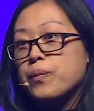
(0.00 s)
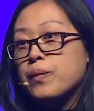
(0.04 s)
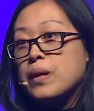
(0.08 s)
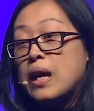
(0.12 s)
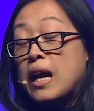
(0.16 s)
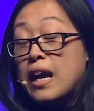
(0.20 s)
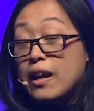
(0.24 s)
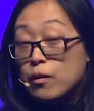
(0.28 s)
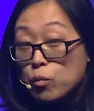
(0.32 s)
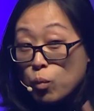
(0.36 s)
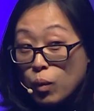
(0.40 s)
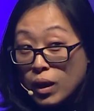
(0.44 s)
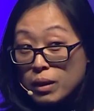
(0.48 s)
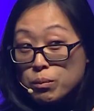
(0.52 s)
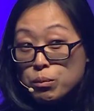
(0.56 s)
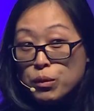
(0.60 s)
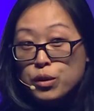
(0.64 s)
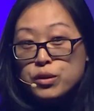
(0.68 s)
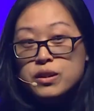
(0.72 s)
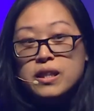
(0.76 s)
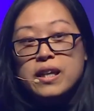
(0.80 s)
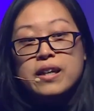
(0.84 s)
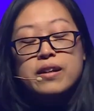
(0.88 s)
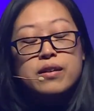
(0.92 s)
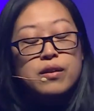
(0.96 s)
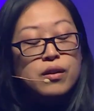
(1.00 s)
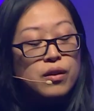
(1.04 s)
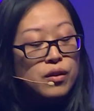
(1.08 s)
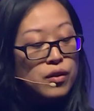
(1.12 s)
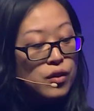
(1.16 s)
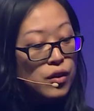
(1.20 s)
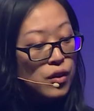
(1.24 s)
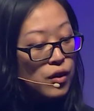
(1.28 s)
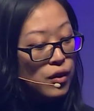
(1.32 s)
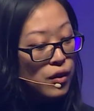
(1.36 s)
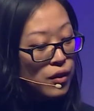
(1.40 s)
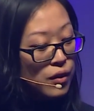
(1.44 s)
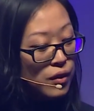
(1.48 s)
I had one more day in Hong
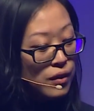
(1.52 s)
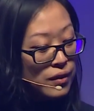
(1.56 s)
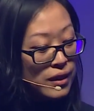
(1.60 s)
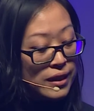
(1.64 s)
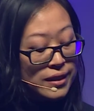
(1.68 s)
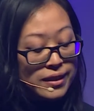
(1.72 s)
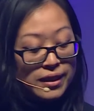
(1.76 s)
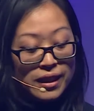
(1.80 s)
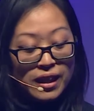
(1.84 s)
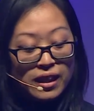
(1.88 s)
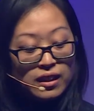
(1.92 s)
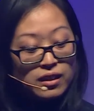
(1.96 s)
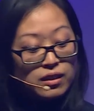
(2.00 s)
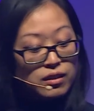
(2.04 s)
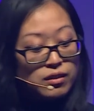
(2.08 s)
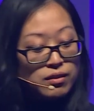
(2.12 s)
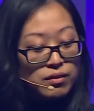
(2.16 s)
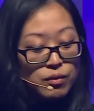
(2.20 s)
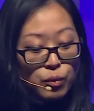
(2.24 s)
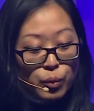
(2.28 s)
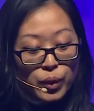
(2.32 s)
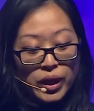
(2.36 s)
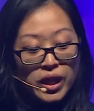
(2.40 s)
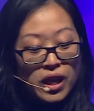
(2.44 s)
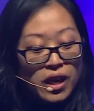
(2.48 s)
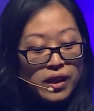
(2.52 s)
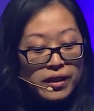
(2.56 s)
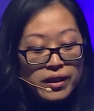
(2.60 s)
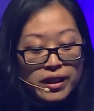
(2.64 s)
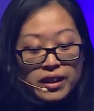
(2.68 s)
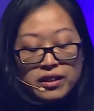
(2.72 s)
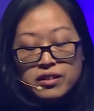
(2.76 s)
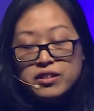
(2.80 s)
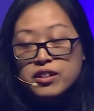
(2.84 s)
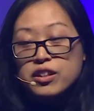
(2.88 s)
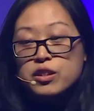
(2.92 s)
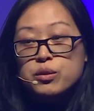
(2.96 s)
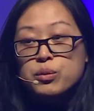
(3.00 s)
Kong, and they said, Helen, we can't get
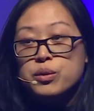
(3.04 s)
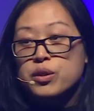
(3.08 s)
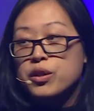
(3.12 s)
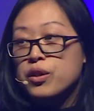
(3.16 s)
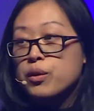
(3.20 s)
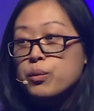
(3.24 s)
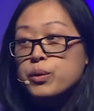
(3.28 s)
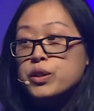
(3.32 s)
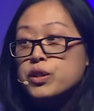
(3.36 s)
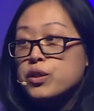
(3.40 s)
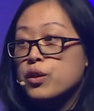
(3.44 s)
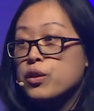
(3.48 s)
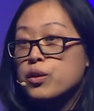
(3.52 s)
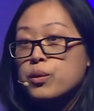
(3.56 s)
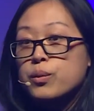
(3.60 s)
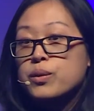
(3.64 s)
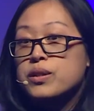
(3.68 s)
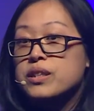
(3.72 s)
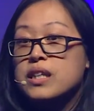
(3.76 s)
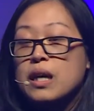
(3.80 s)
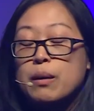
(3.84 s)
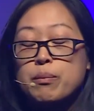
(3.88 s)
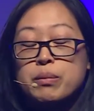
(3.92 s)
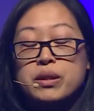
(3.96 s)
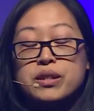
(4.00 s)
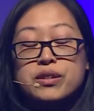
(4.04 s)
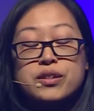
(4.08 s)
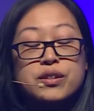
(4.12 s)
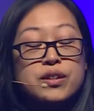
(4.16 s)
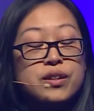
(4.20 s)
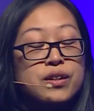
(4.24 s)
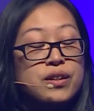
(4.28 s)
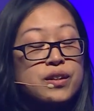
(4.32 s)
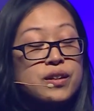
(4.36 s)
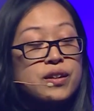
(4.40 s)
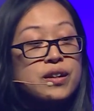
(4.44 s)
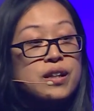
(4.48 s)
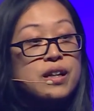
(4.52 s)
in touch with her, we don't know what's happening to
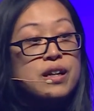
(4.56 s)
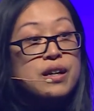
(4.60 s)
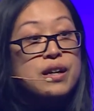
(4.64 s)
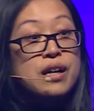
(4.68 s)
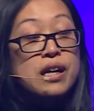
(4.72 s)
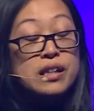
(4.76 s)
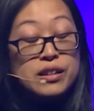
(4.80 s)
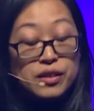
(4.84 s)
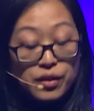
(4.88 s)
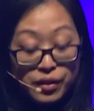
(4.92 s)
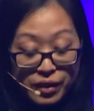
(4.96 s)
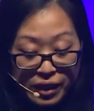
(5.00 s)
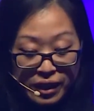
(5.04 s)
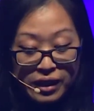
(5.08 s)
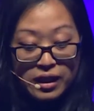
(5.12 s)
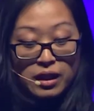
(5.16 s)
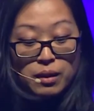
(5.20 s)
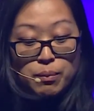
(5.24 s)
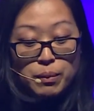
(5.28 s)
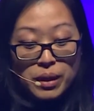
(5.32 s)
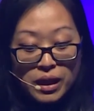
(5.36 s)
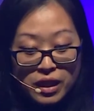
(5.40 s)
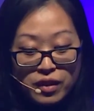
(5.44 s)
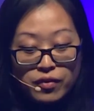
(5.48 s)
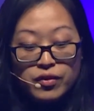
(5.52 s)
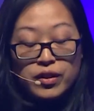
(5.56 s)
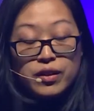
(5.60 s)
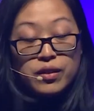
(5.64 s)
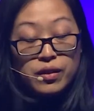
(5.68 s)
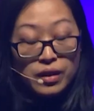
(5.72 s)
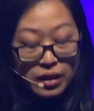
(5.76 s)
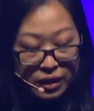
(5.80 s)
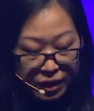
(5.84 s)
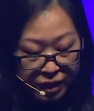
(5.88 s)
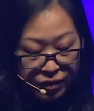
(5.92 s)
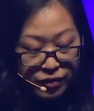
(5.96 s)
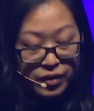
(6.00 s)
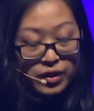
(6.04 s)
her. I said, okay, let me give it
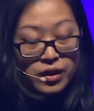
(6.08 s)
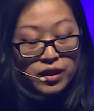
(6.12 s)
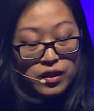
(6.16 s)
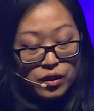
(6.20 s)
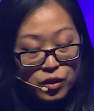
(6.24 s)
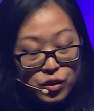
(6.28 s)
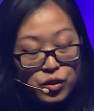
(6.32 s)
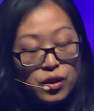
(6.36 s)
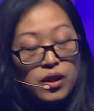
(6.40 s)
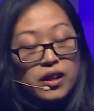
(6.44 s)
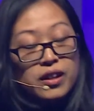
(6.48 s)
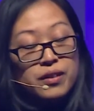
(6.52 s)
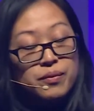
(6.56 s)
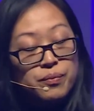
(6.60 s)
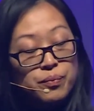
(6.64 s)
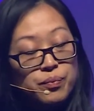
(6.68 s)
another try.